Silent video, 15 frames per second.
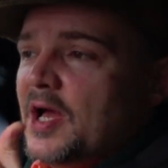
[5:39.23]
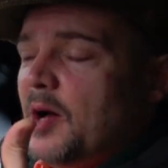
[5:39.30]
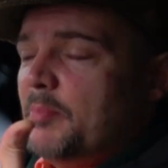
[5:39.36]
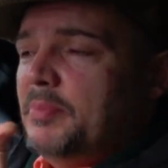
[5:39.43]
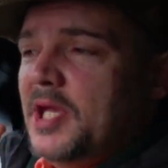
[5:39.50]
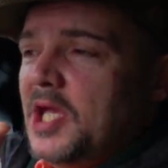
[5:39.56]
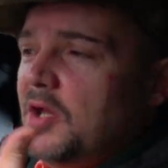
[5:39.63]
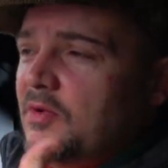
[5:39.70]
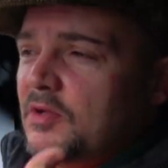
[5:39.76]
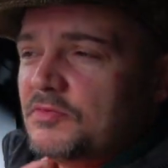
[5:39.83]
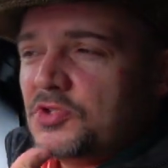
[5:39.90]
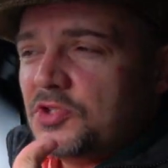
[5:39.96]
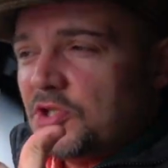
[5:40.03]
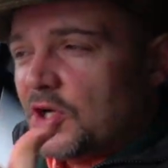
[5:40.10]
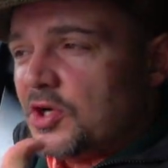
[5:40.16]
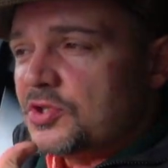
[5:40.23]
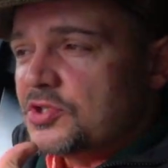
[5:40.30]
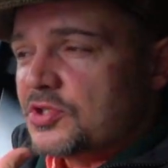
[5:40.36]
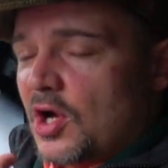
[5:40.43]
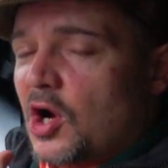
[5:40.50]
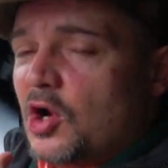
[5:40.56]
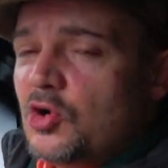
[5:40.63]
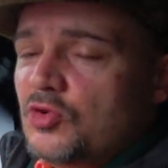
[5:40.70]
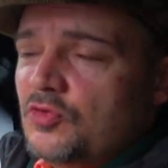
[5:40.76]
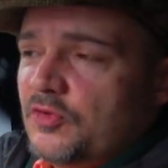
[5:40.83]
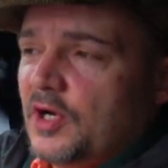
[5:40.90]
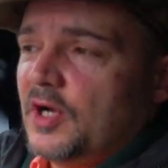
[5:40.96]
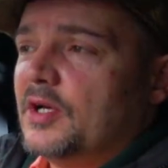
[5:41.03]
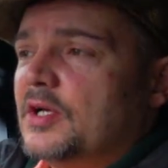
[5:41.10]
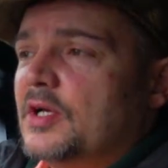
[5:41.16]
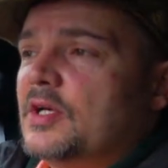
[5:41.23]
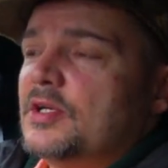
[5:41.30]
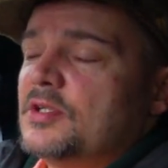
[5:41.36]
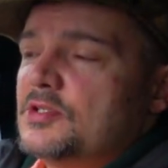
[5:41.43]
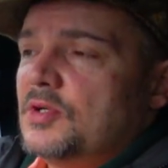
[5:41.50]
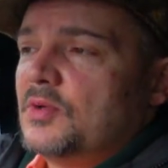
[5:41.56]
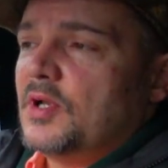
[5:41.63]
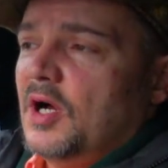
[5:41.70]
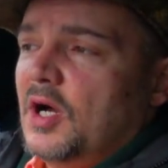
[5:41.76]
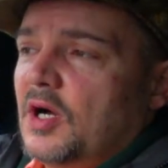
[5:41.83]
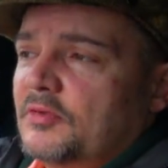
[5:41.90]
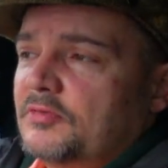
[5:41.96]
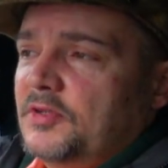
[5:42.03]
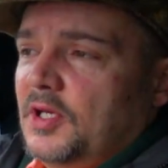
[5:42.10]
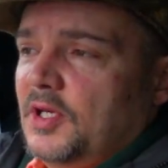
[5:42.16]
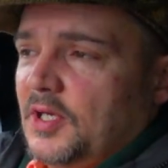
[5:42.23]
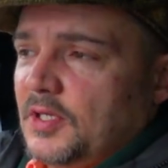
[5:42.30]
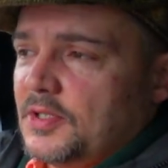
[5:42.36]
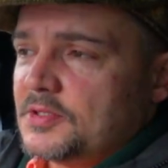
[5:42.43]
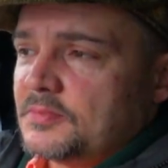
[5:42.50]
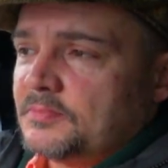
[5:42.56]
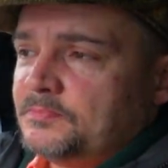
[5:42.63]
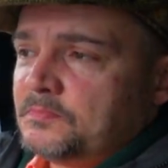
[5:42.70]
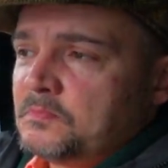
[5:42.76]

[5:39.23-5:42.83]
a period of just over two and a half years.